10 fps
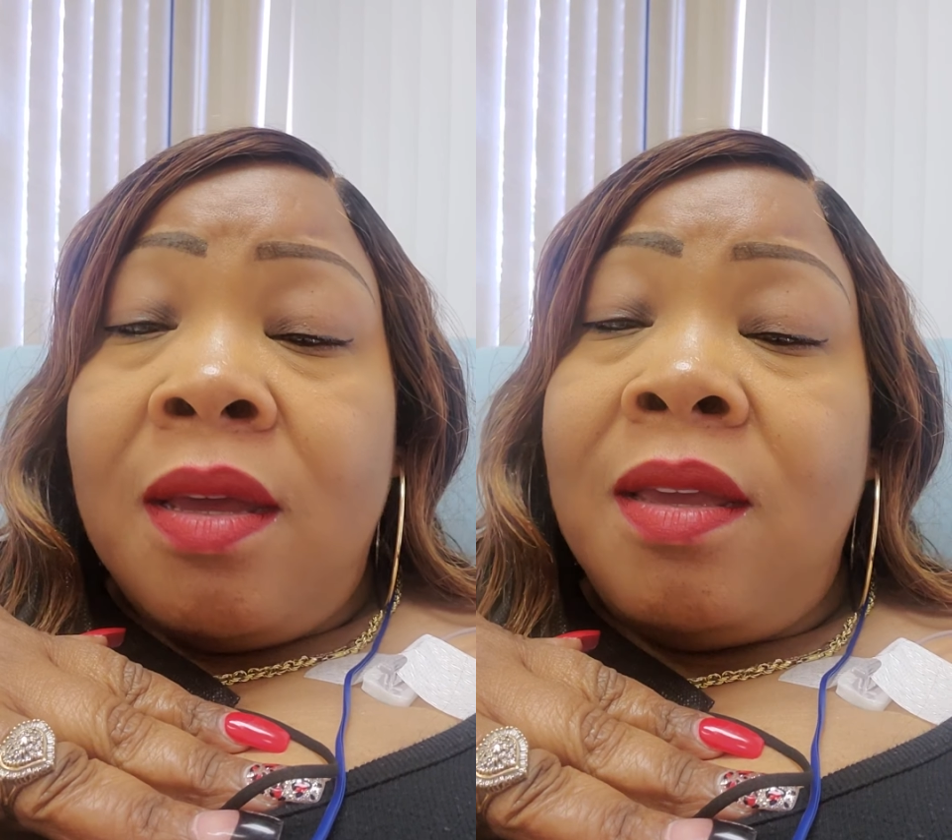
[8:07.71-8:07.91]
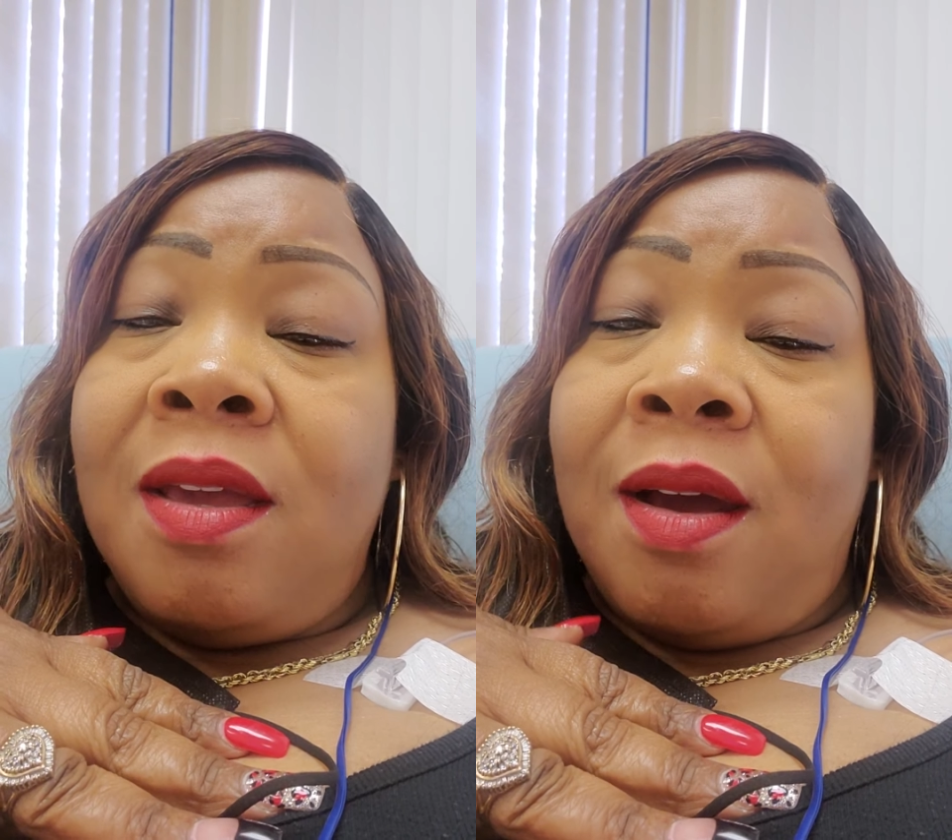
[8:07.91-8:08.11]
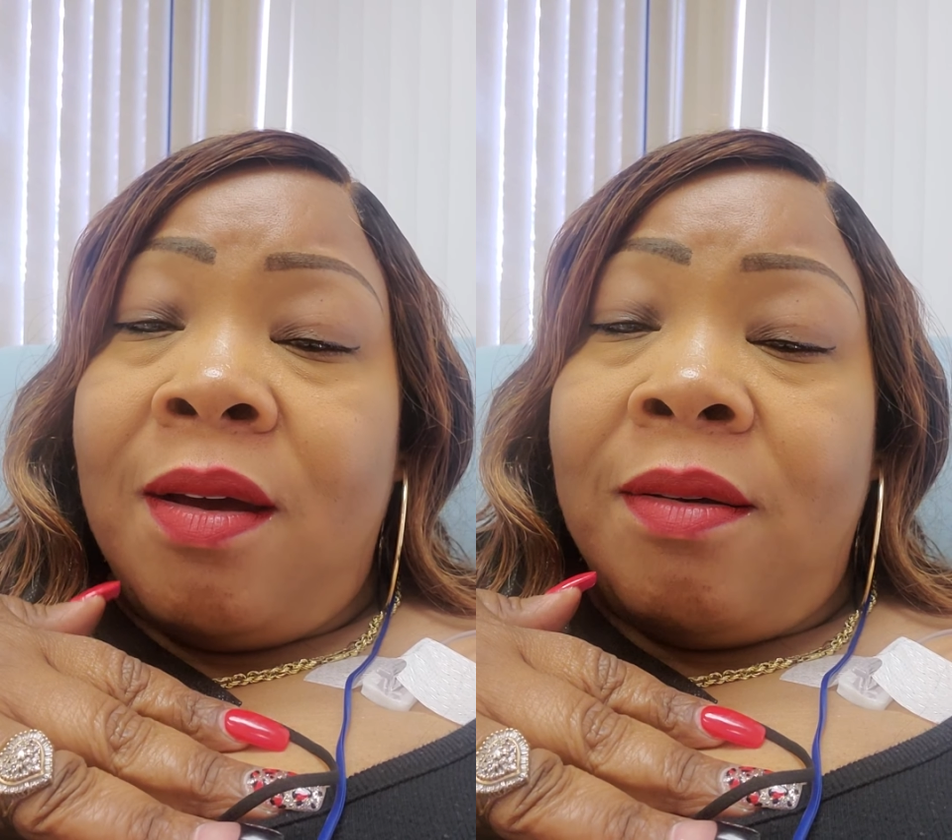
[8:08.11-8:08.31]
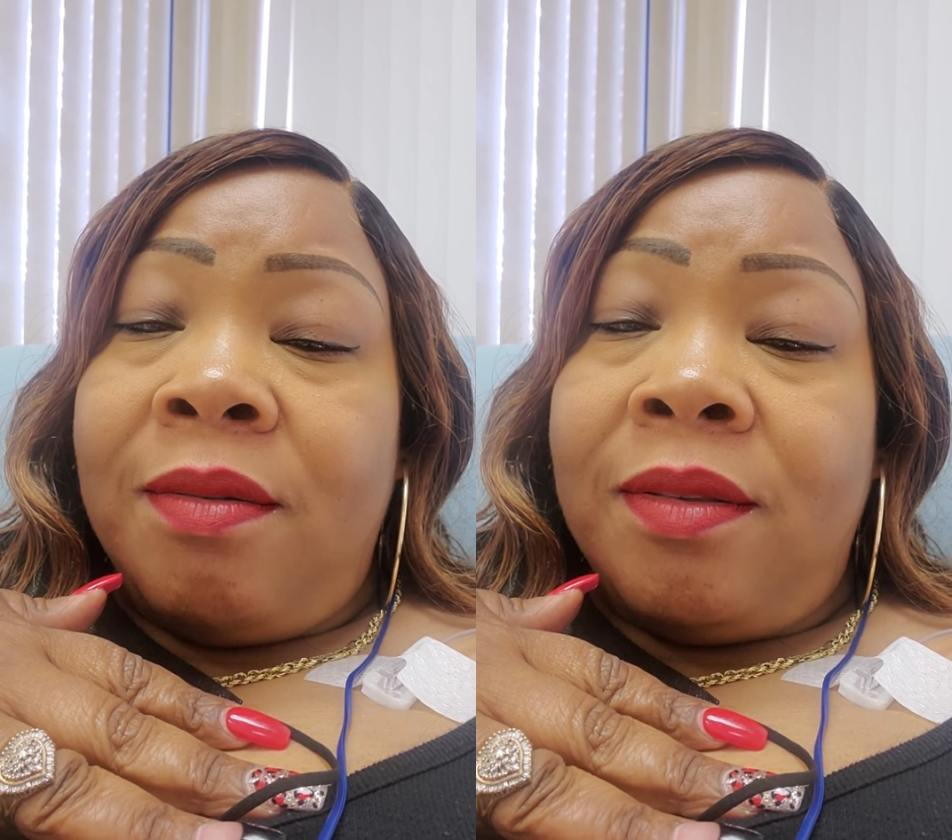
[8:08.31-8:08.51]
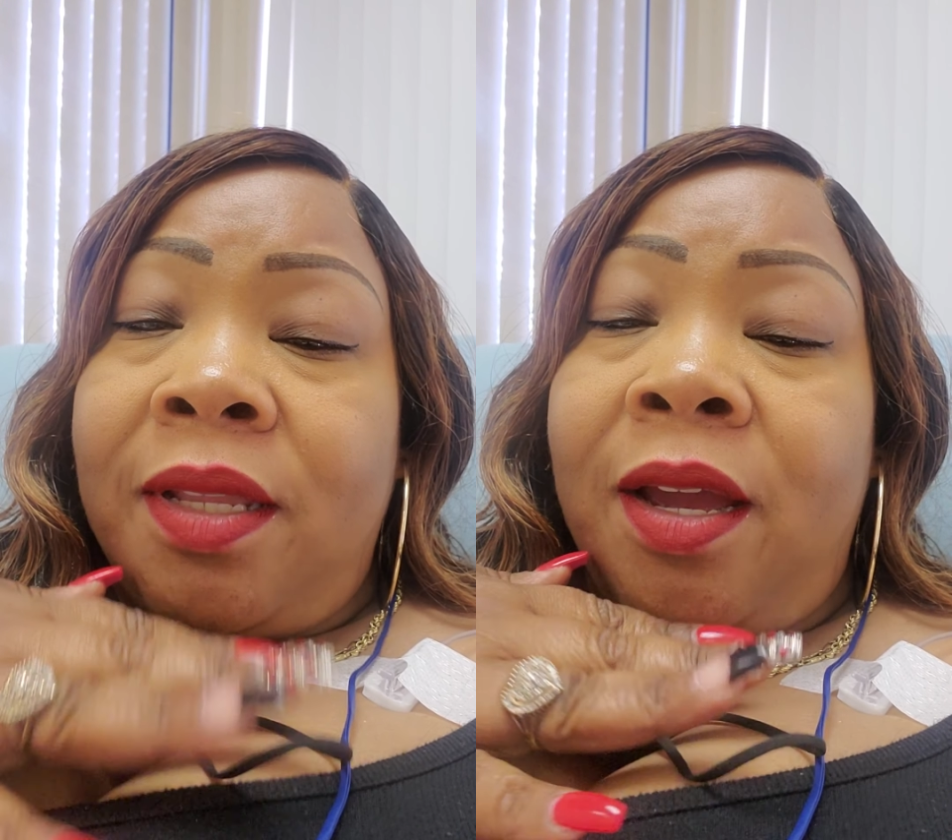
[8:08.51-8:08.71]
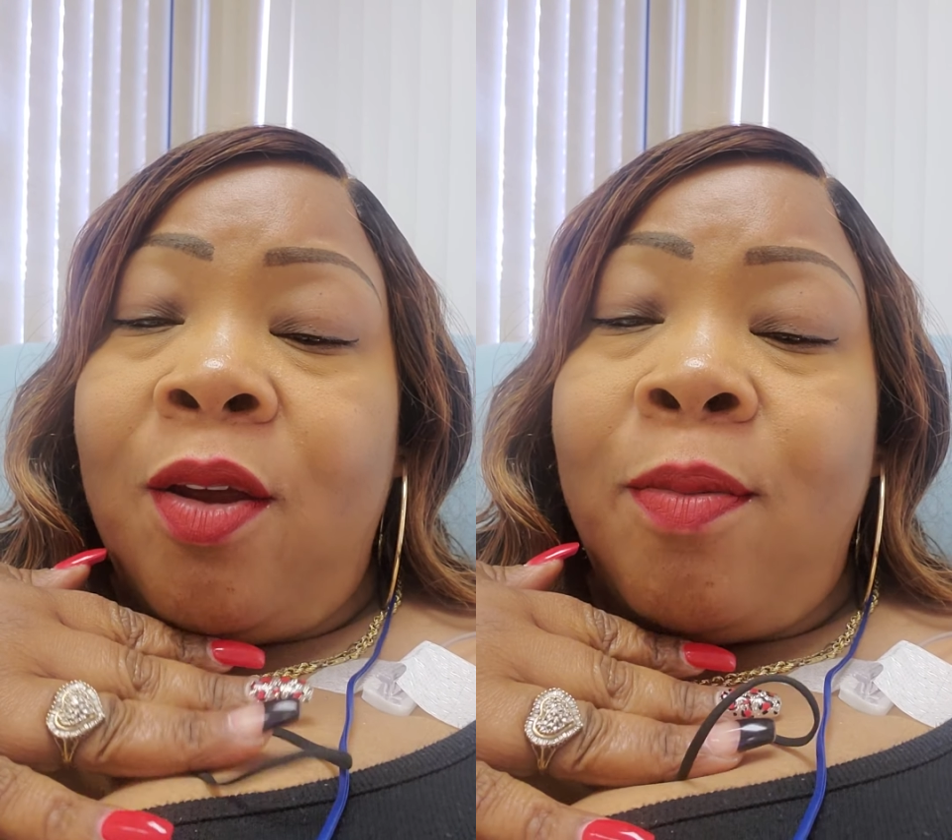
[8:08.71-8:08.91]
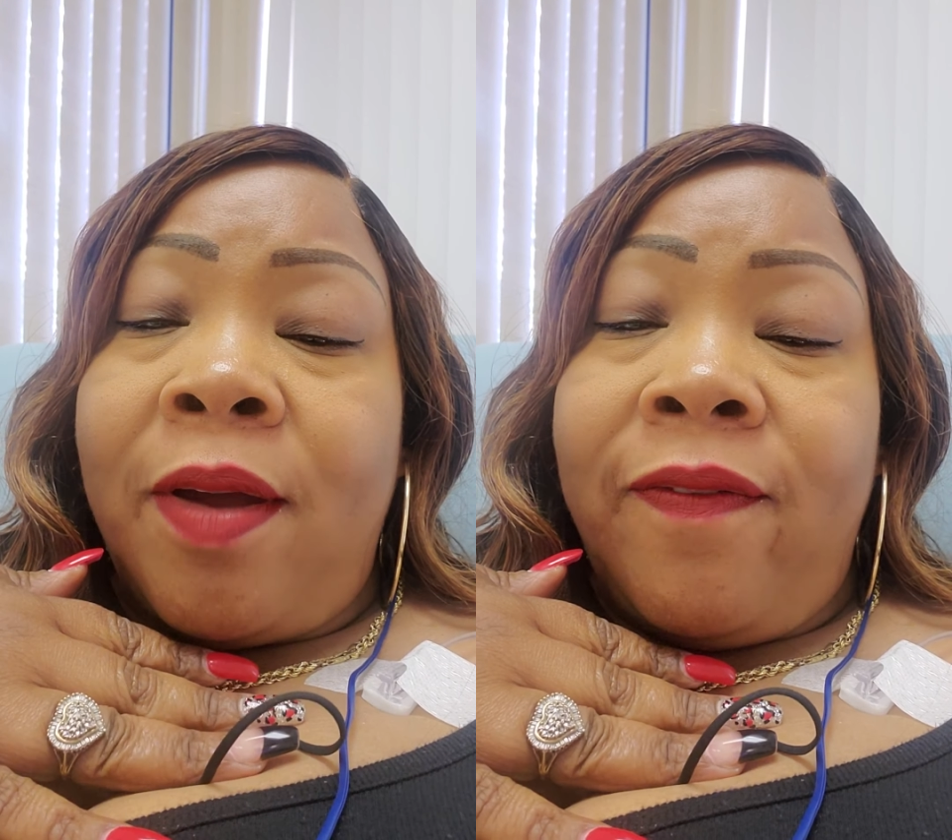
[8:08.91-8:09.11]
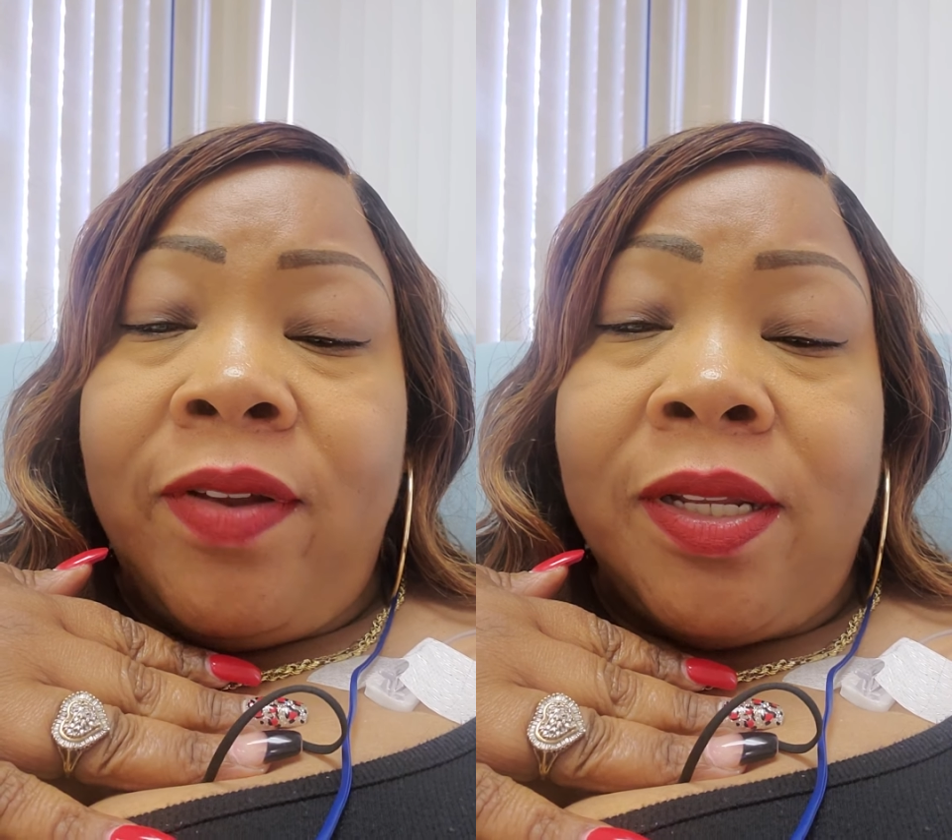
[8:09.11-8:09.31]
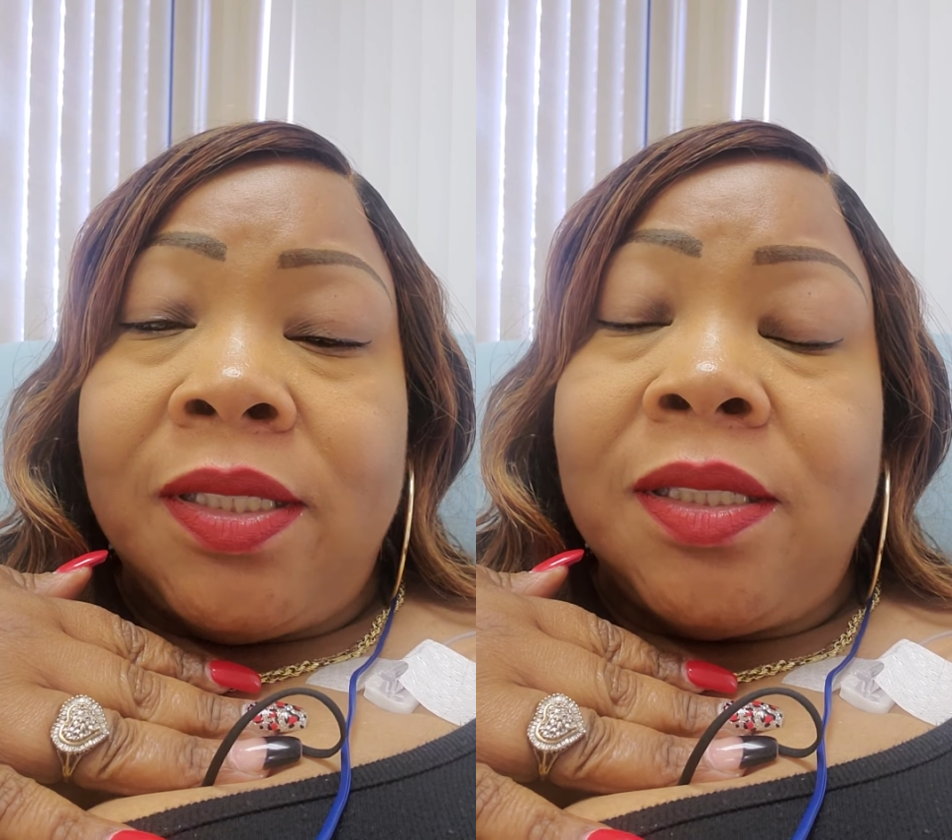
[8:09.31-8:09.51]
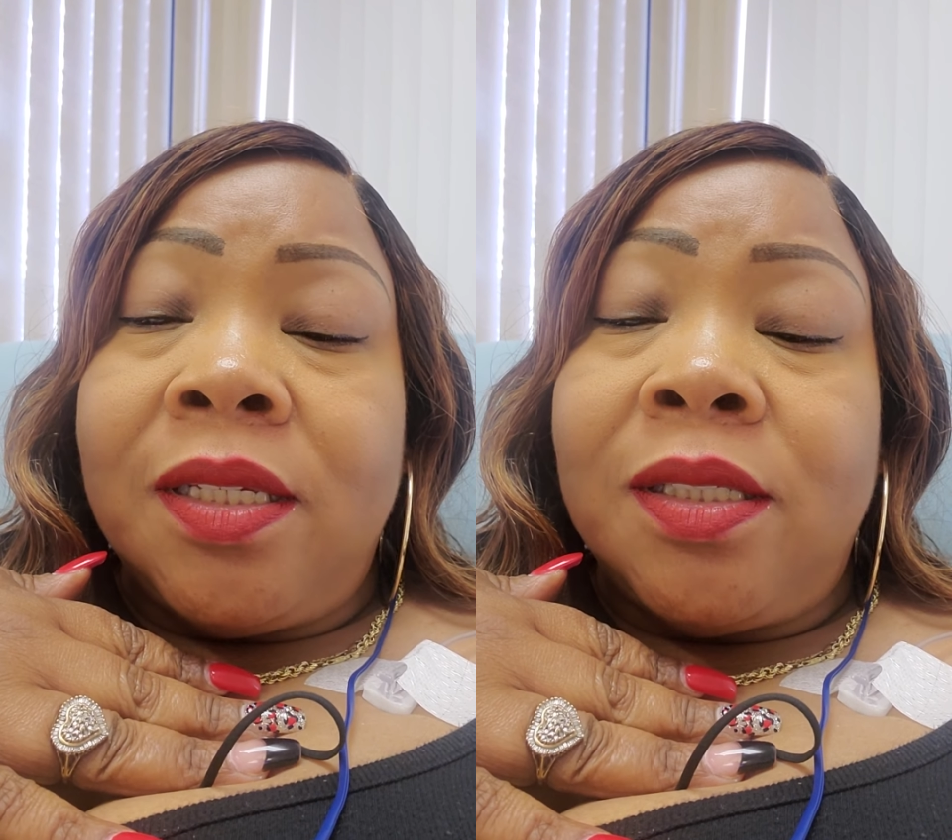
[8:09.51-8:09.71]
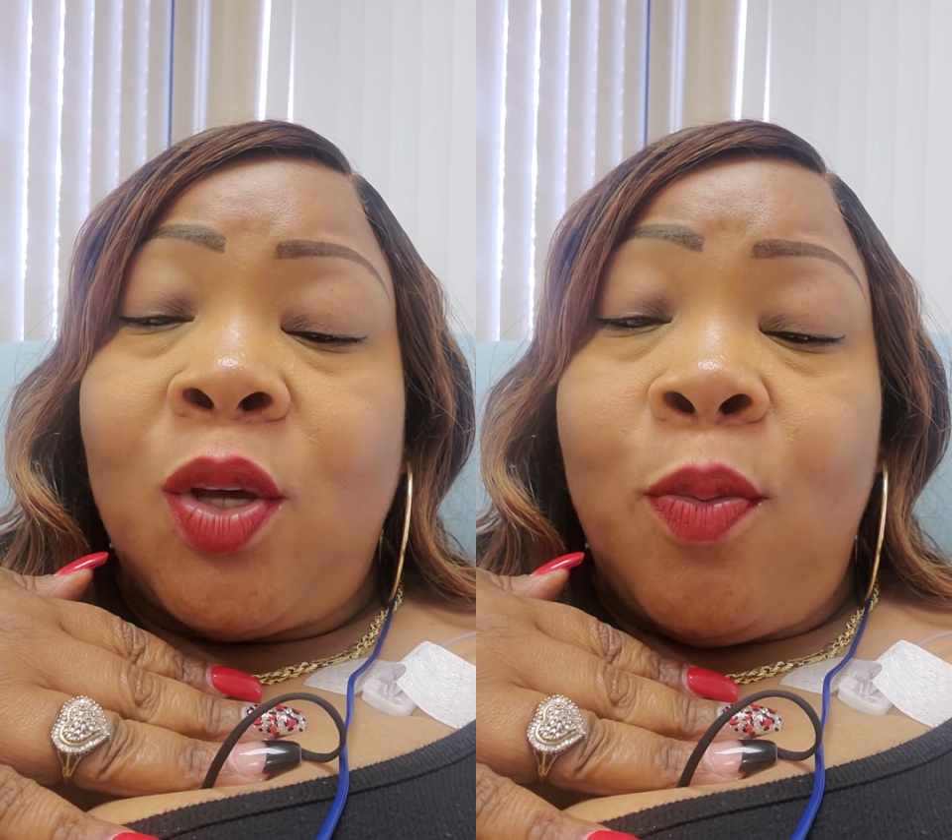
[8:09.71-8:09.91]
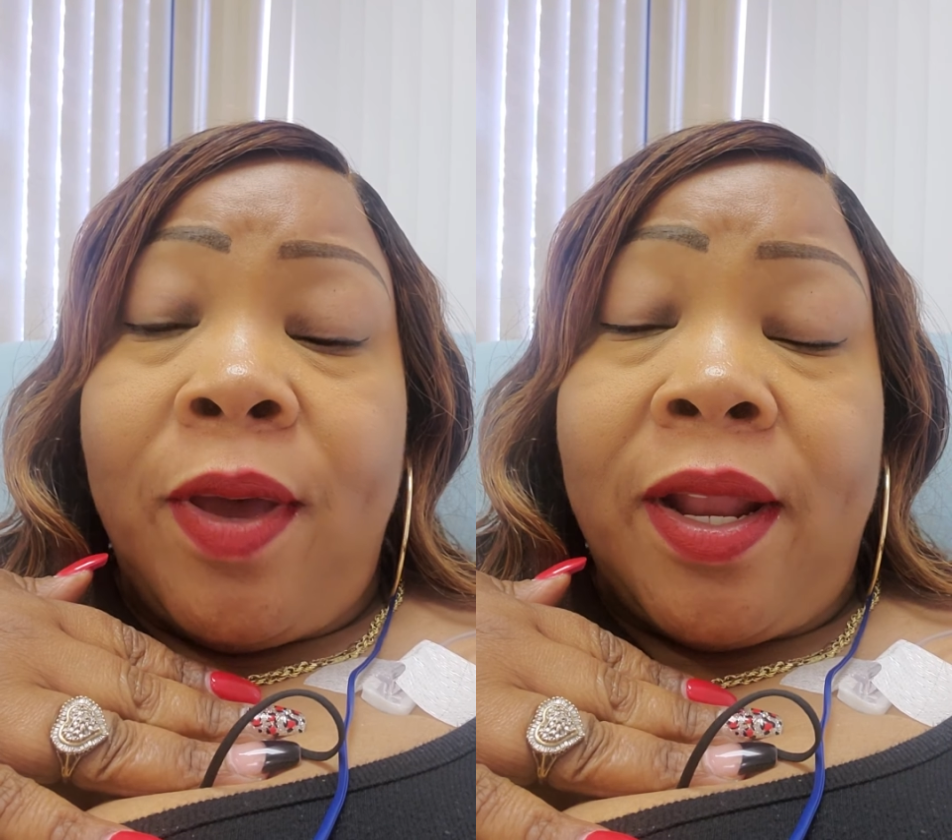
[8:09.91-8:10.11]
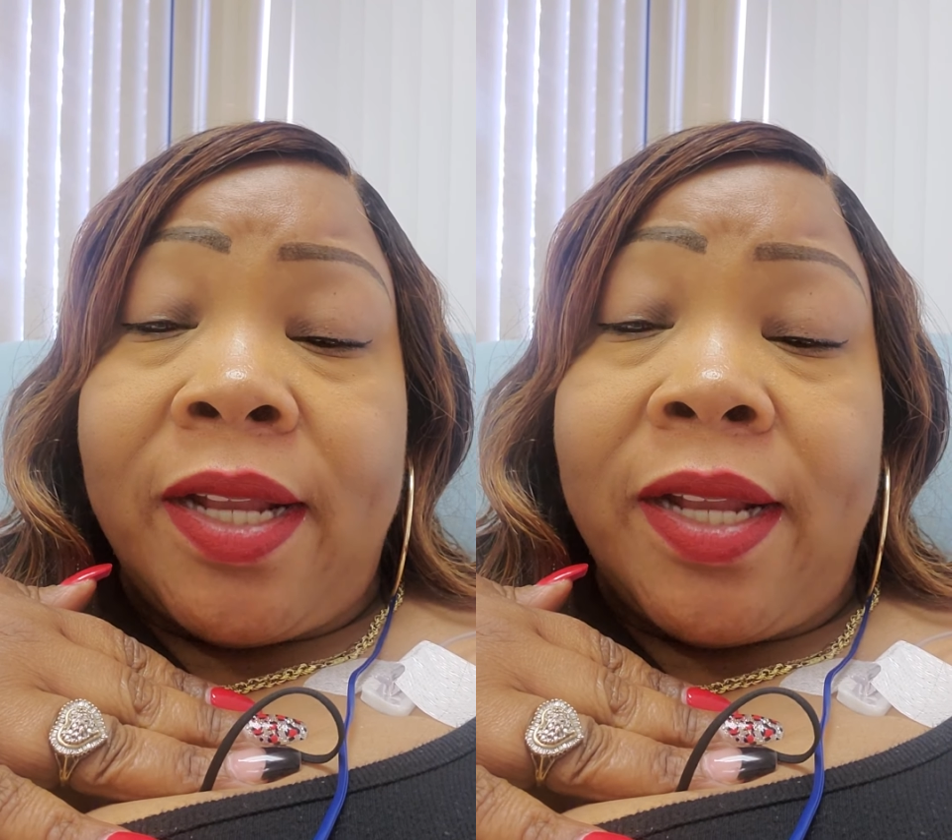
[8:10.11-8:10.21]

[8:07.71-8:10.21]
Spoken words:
Y'all, that hurt my feelings so bad.